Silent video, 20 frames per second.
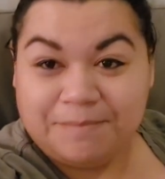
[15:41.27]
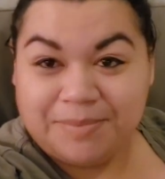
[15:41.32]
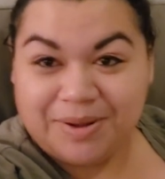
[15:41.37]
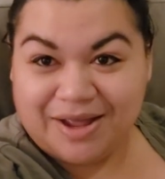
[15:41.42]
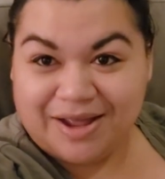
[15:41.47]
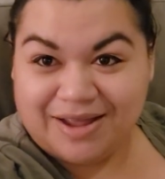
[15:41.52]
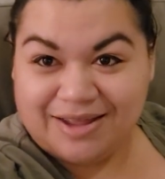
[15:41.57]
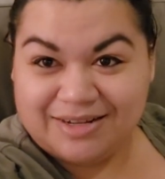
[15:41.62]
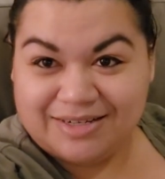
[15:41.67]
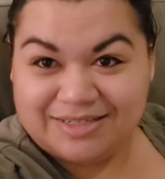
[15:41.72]

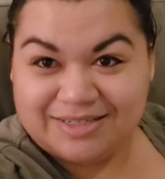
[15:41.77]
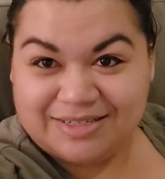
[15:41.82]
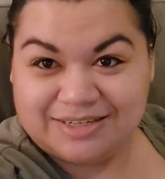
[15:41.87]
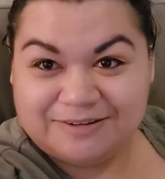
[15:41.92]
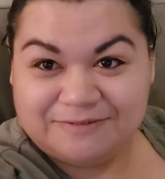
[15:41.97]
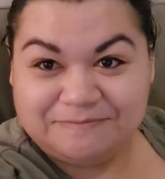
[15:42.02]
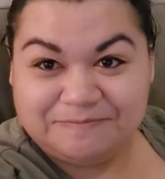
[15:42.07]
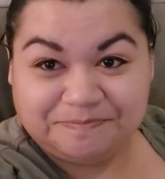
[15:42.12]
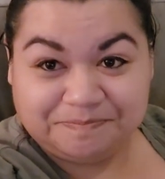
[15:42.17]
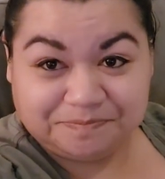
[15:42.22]
But
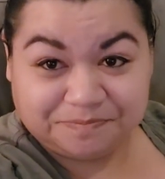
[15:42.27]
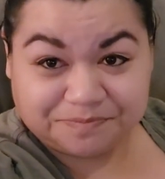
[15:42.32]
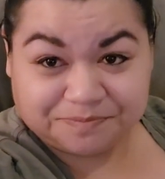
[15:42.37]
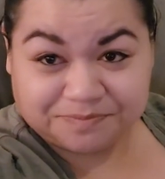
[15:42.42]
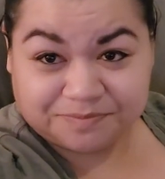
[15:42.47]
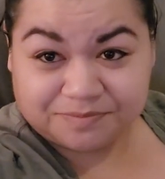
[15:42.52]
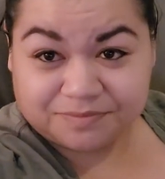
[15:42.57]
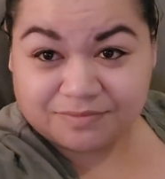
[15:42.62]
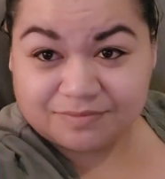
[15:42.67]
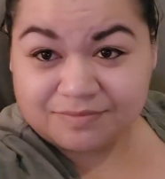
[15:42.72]

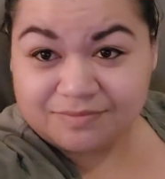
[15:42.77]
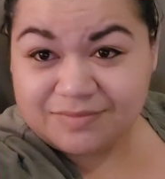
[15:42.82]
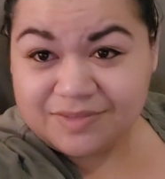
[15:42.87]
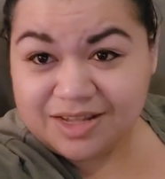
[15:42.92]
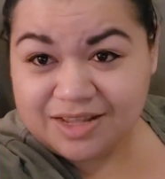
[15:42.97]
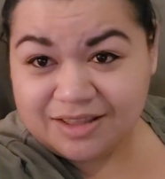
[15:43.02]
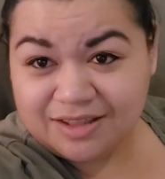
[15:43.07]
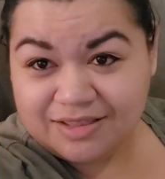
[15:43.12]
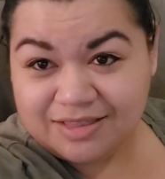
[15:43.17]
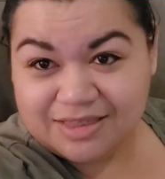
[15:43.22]

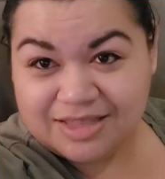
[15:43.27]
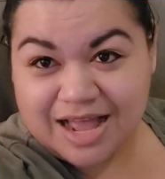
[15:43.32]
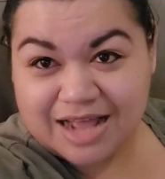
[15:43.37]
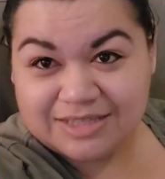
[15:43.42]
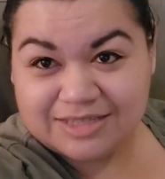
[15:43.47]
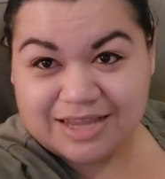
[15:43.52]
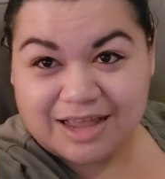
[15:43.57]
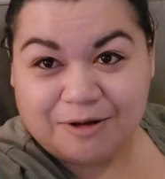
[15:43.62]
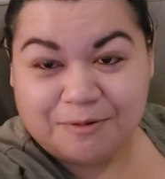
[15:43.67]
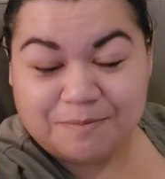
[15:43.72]

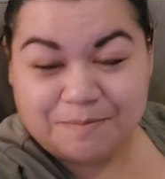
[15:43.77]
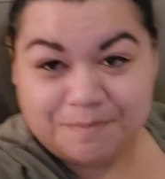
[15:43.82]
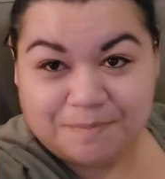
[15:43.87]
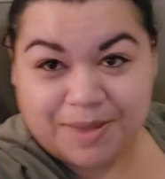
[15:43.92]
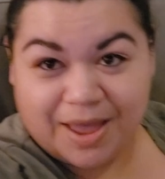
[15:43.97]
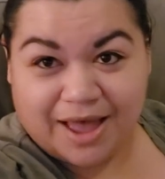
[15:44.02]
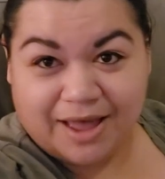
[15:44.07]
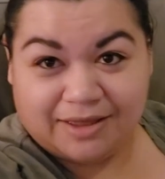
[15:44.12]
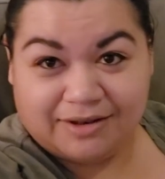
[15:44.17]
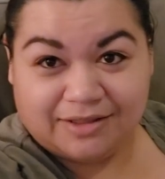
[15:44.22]
that's how
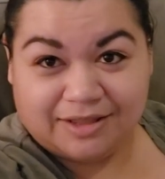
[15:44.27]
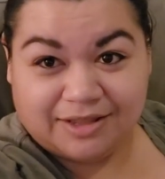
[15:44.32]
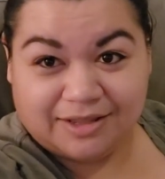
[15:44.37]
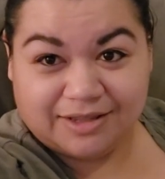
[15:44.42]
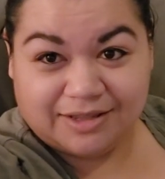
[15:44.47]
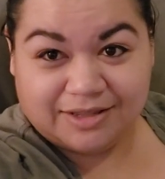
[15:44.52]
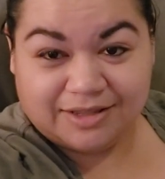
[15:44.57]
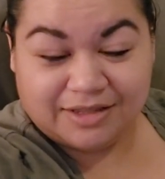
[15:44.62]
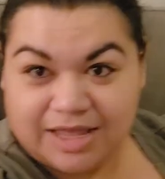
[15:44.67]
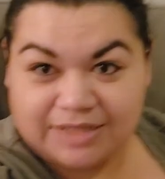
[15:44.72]
bad,
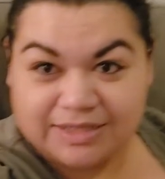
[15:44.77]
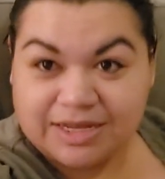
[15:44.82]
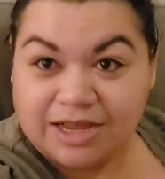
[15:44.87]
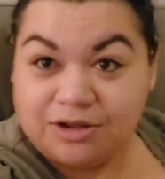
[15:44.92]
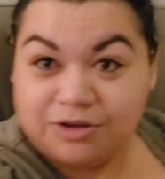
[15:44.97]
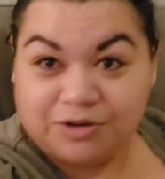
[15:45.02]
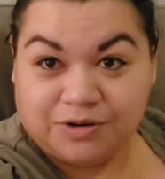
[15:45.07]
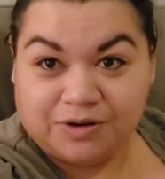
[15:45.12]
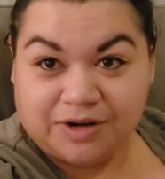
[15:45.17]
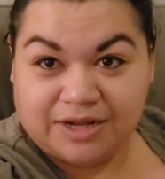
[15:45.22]
like, that's
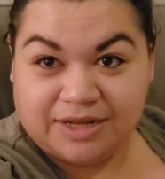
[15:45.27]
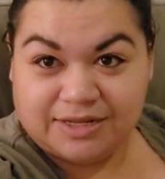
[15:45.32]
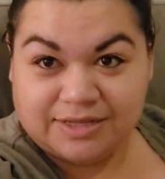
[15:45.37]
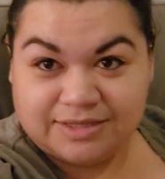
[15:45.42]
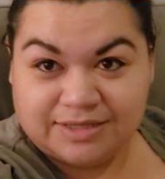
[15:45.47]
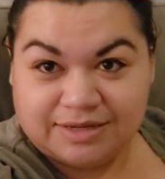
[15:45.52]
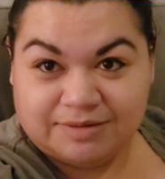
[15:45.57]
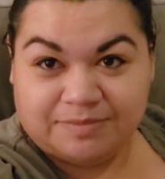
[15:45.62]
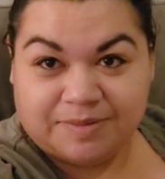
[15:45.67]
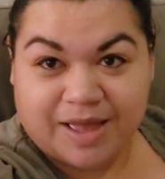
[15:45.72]
how
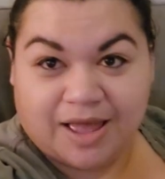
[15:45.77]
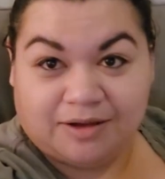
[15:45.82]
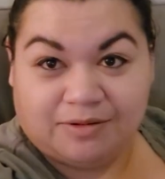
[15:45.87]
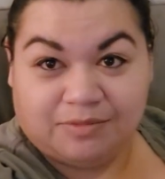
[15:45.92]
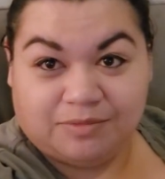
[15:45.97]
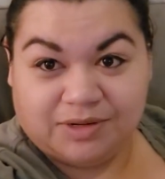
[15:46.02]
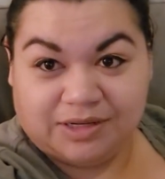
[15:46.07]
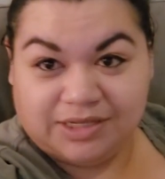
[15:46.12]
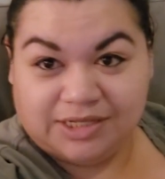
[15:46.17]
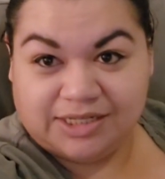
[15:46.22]
crazy
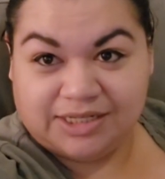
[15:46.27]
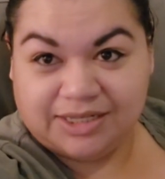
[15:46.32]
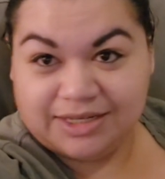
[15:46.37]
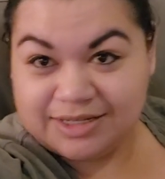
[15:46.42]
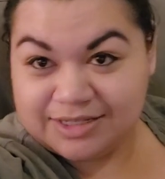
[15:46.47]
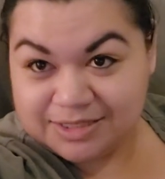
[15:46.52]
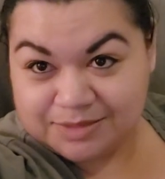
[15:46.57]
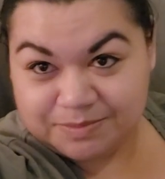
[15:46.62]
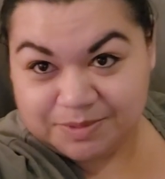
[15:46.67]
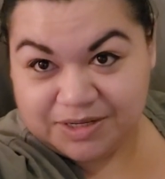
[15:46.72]
bad
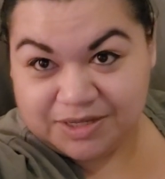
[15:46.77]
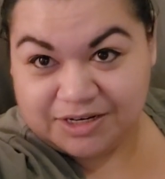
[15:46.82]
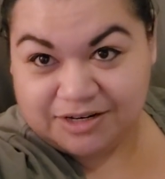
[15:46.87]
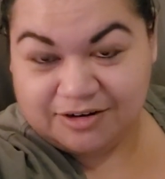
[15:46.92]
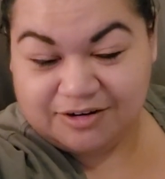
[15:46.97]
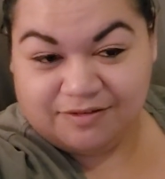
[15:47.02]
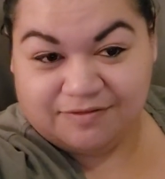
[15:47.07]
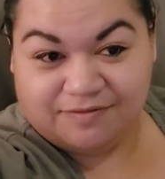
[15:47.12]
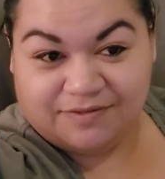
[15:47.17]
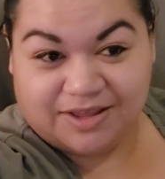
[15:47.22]
windy it's been
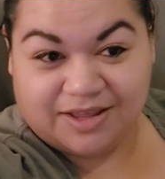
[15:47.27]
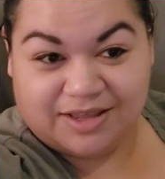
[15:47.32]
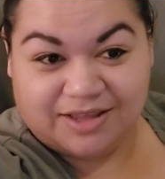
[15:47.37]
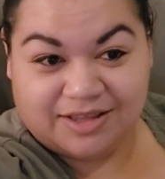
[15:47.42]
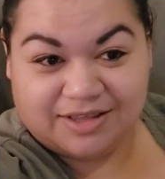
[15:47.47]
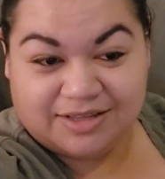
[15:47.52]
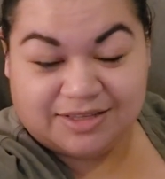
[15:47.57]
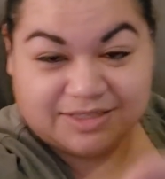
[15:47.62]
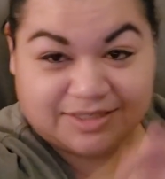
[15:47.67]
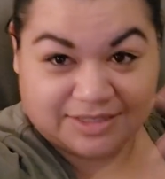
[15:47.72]
here in
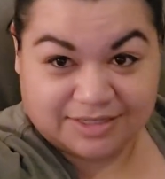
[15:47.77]
Vegas.